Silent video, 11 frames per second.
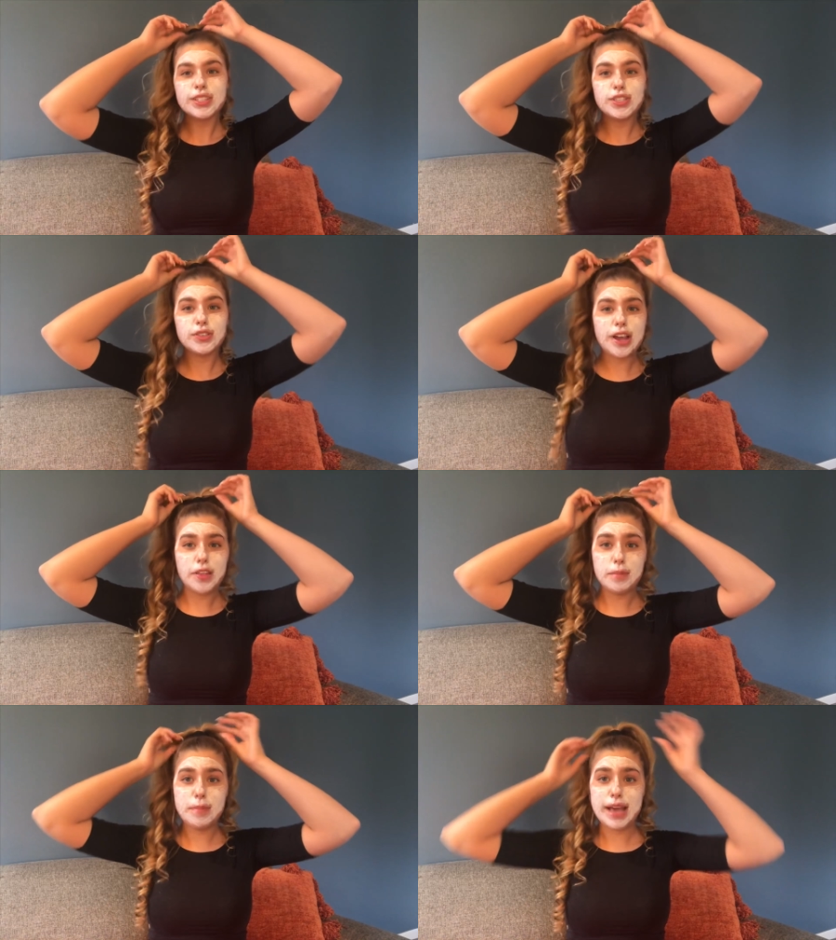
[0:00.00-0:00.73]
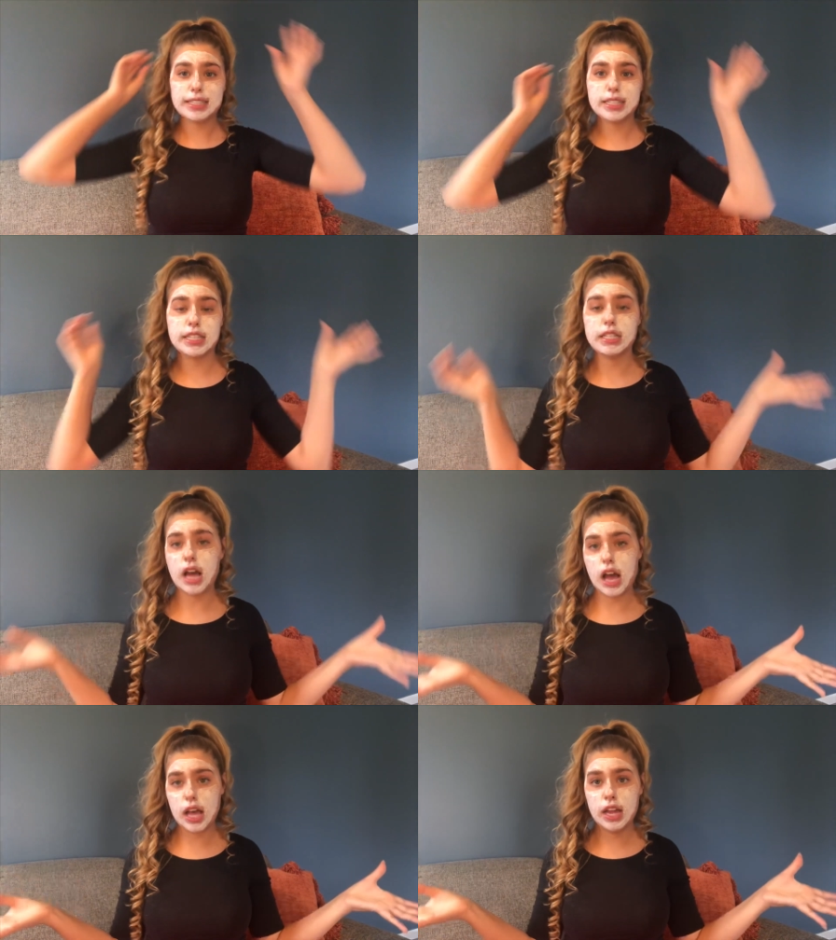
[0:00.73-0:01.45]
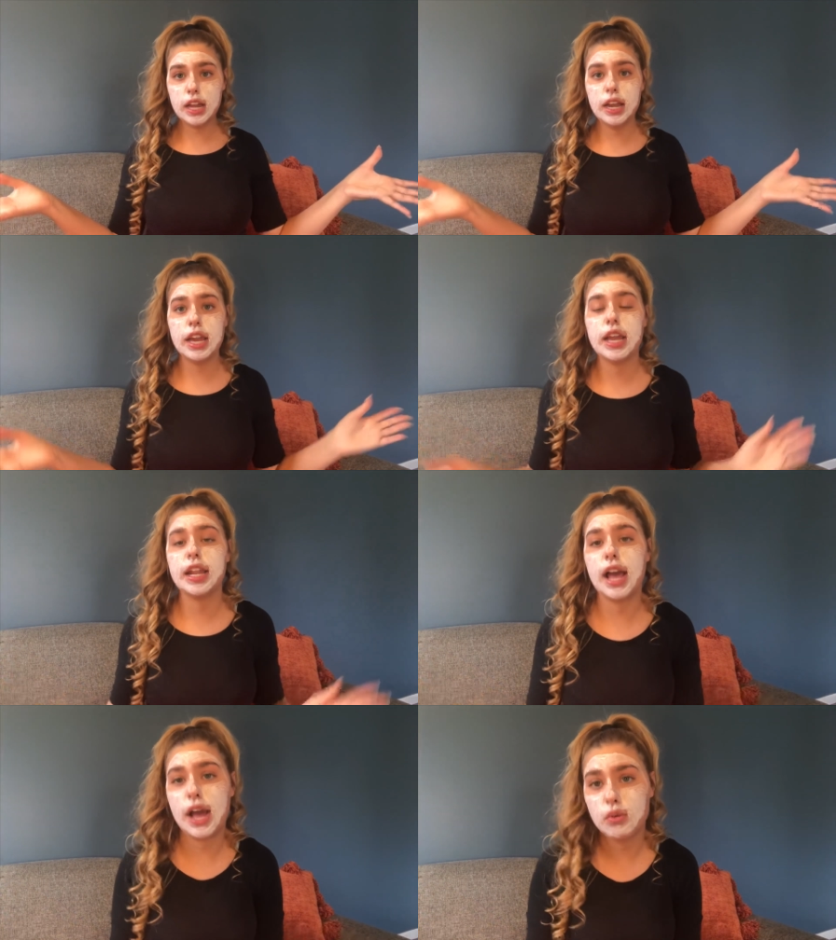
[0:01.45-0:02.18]
so now the mask is on
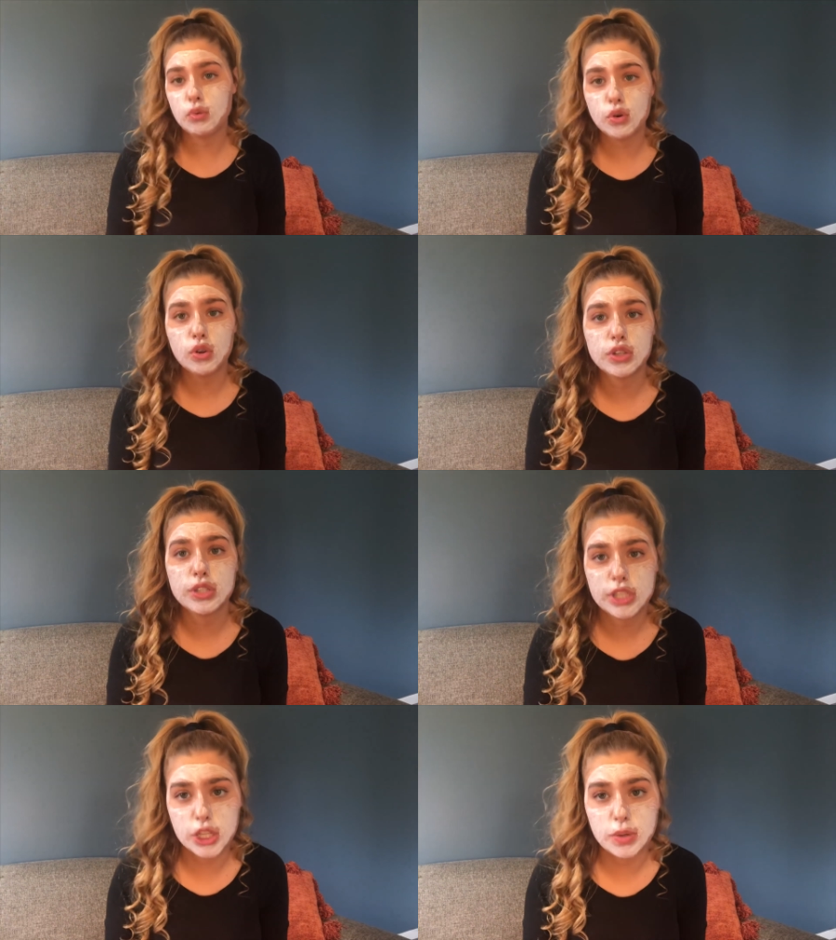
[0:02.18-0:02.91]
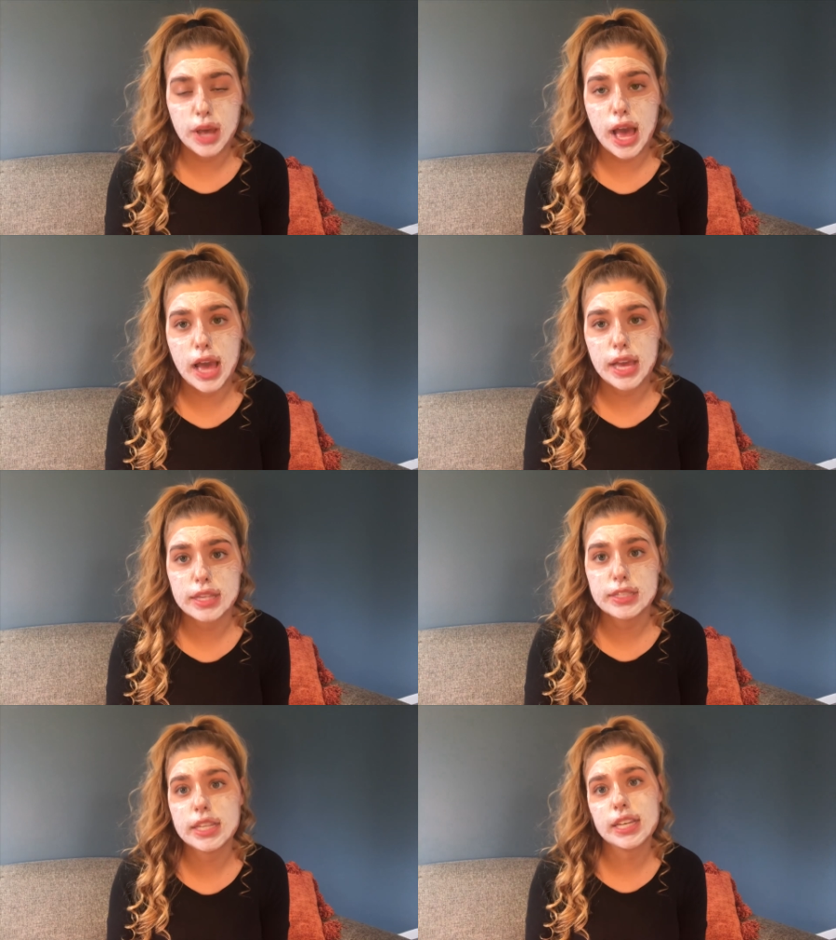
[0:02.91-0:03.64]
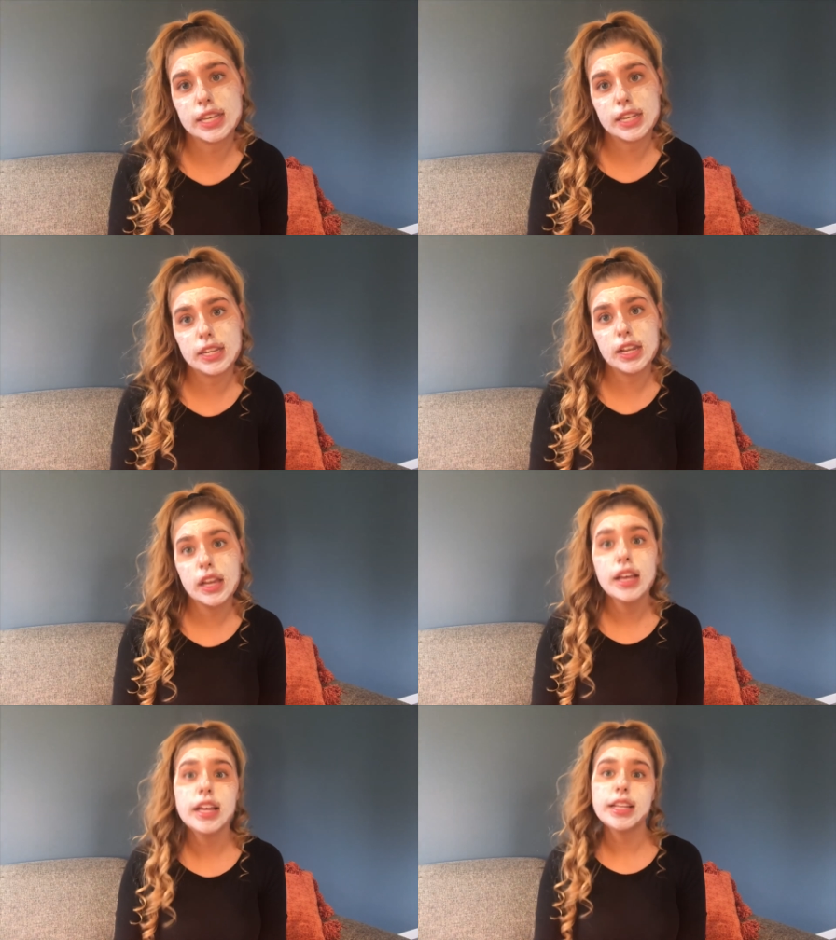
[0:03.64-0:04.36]
and I will see you guys in
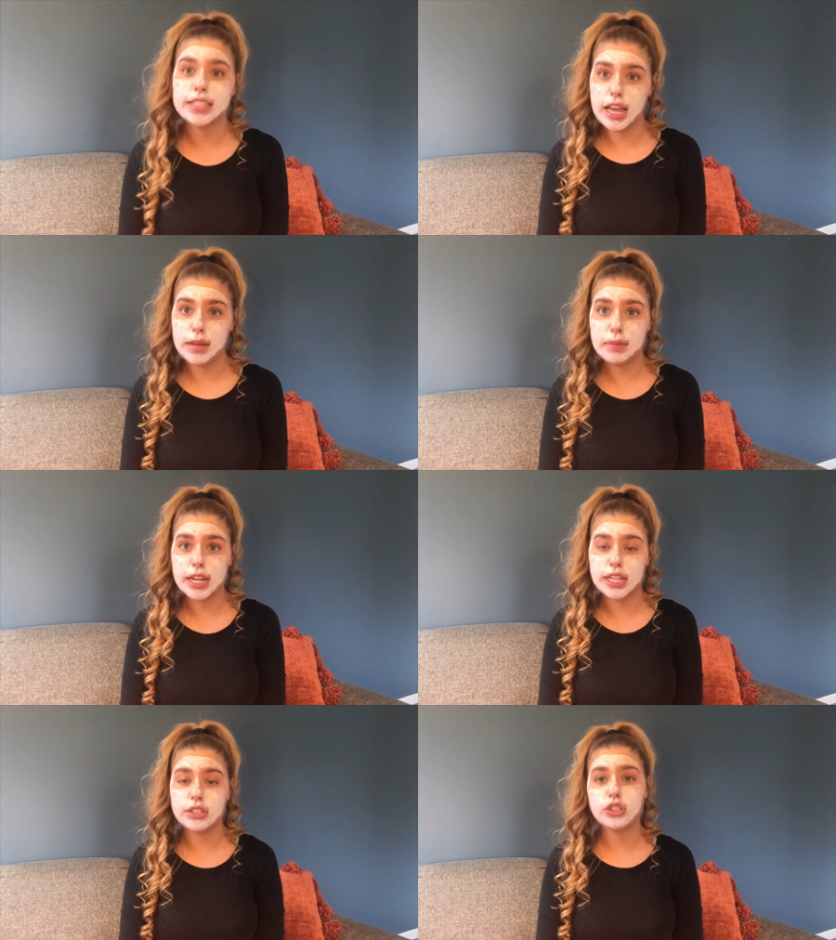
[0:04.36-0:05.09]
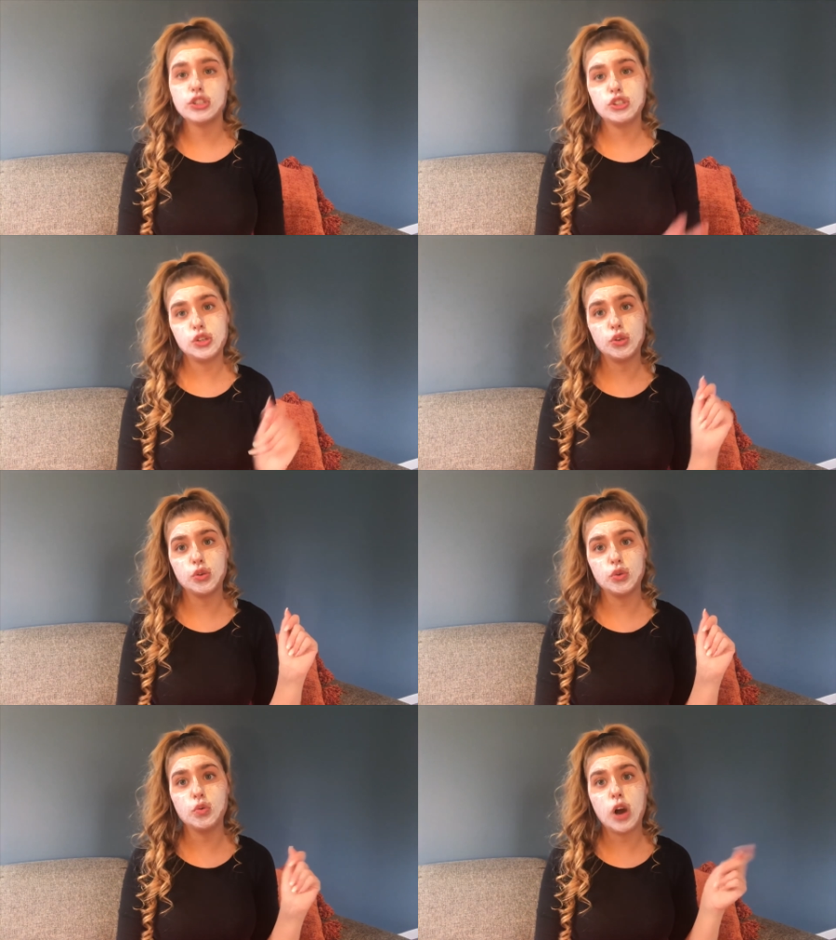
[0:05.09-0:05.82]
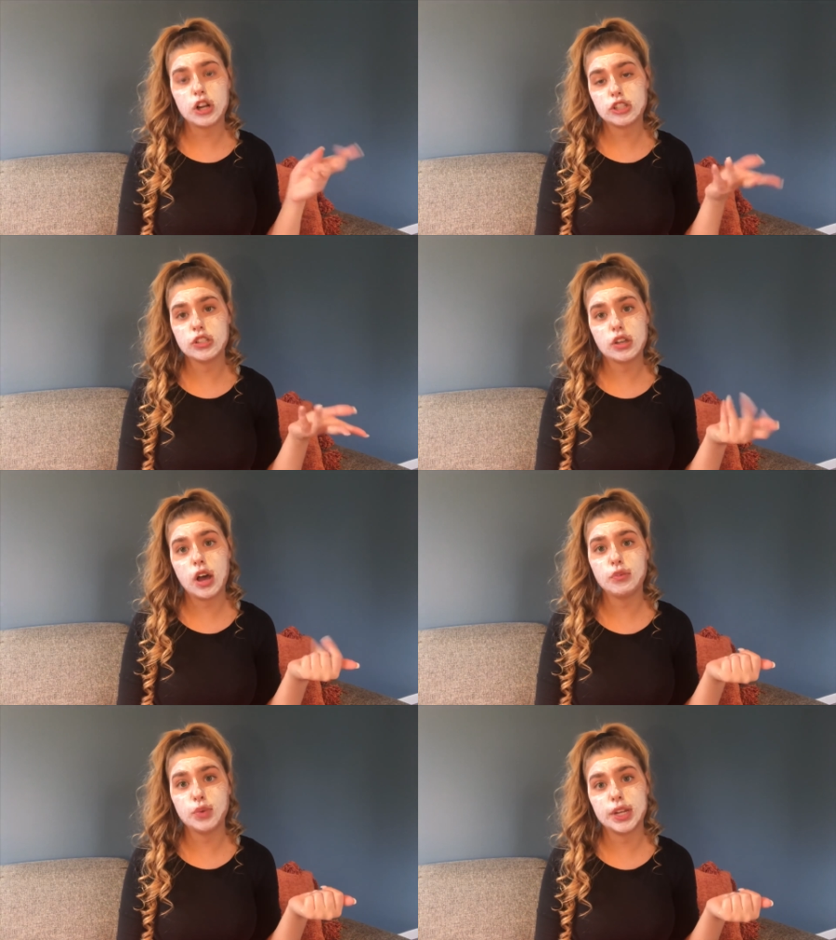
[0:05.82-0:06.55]
10 minutes to wash this
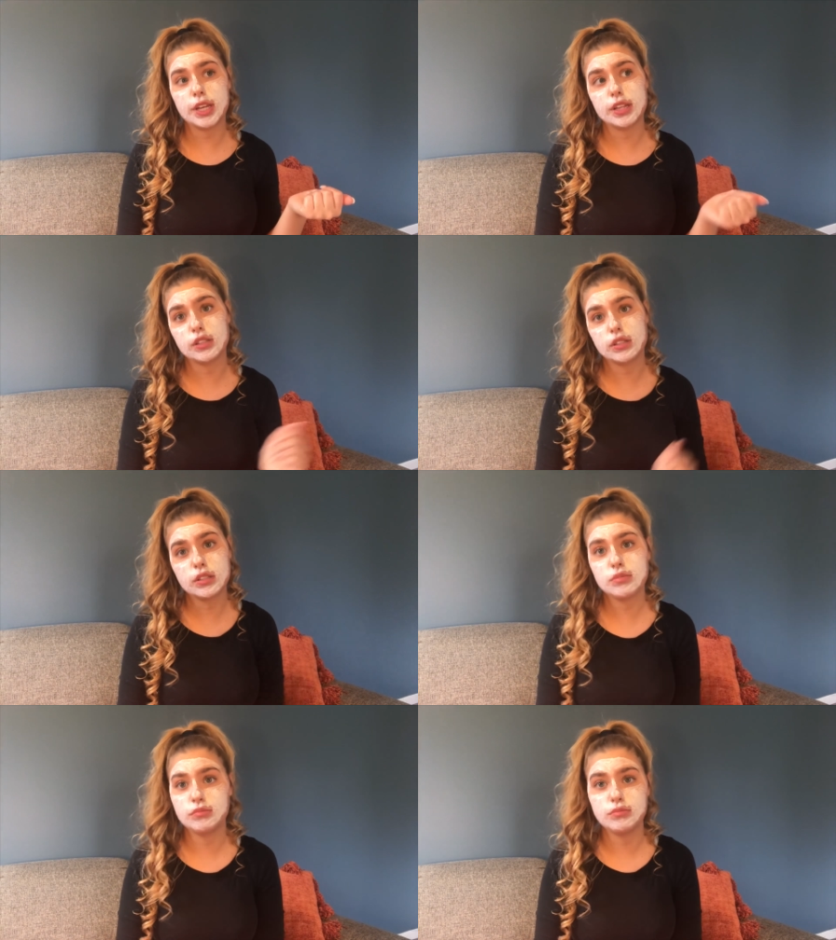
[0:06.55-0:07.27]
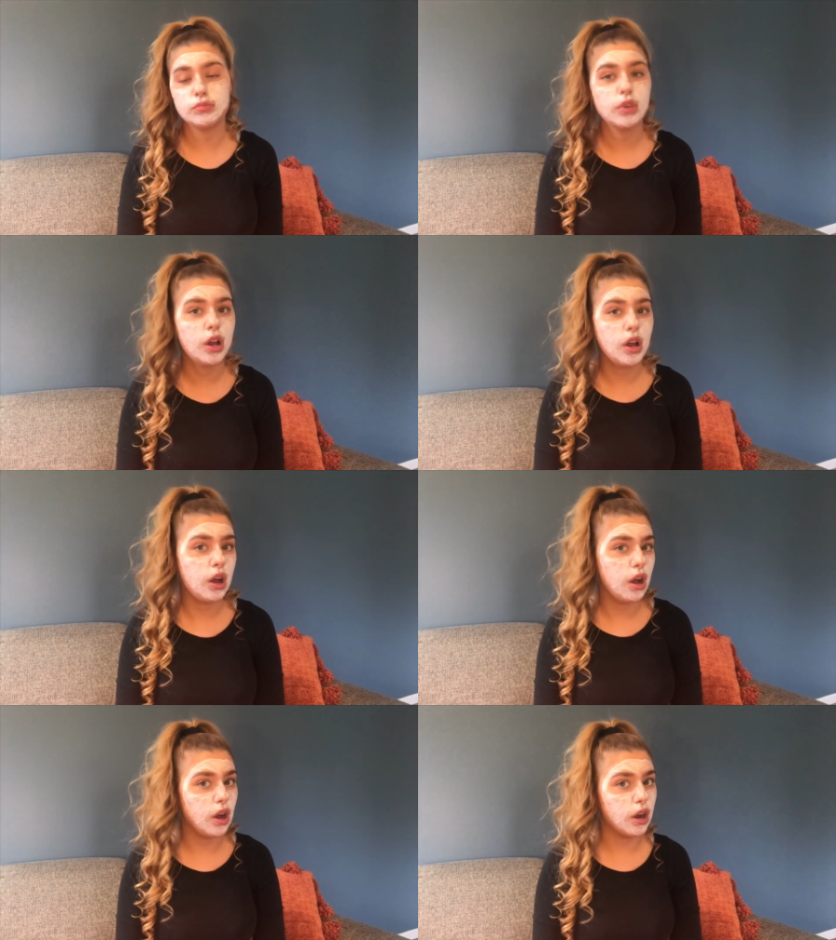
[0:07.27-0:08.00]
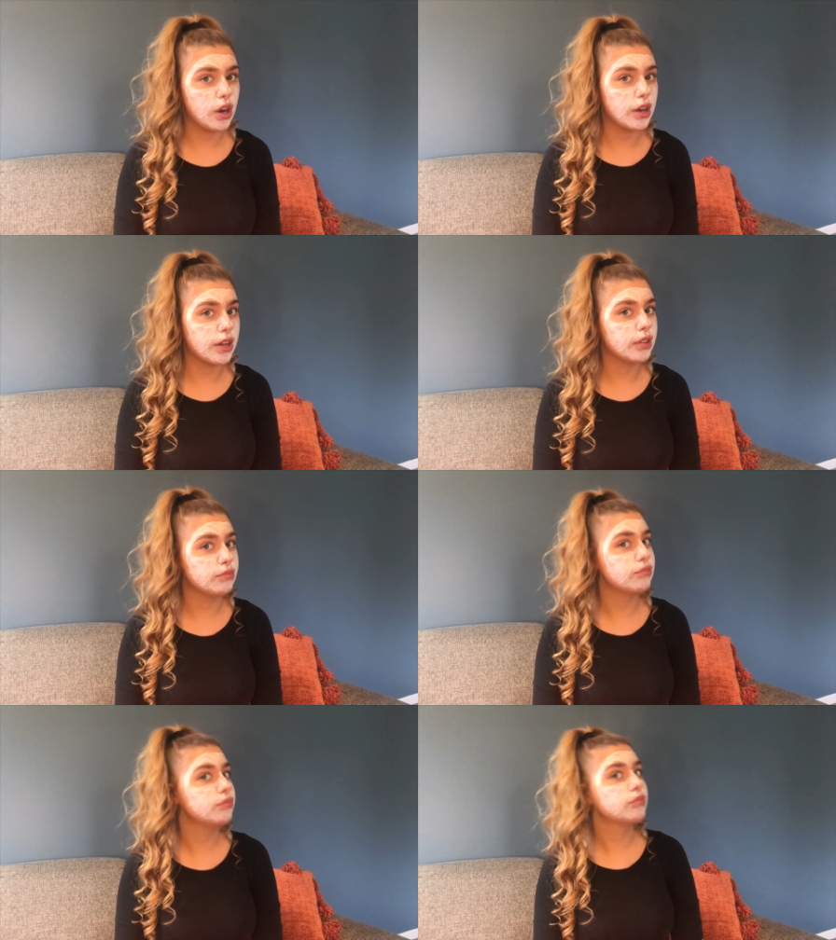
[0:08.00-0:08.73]
off when it gets hard
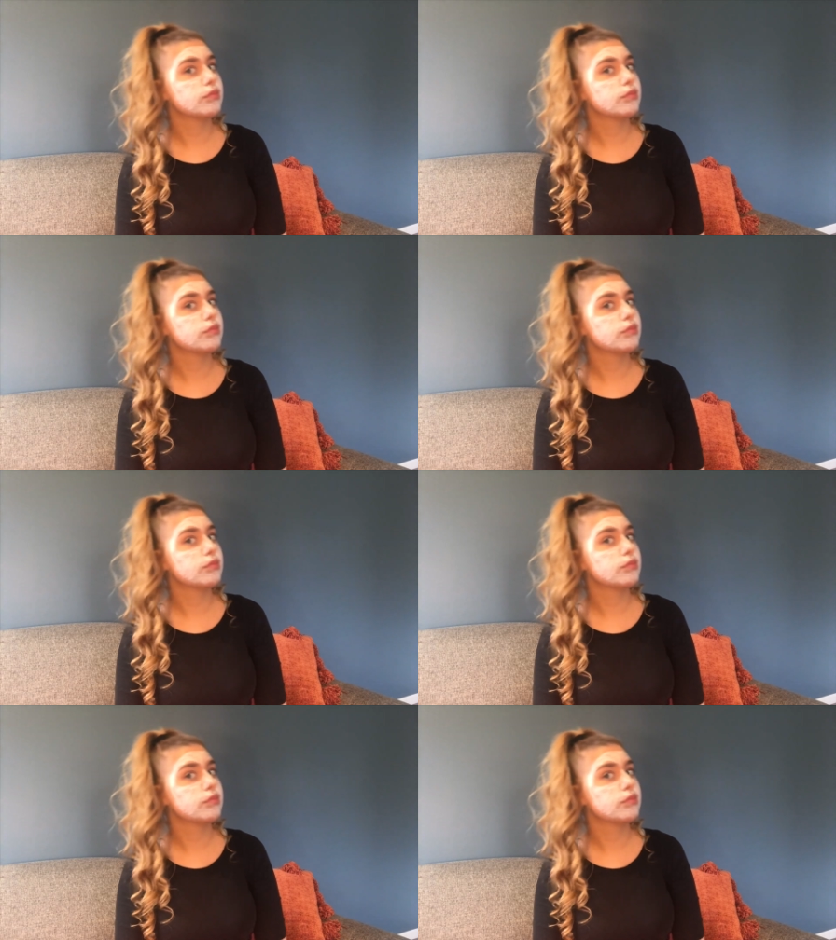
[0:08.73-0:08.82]
and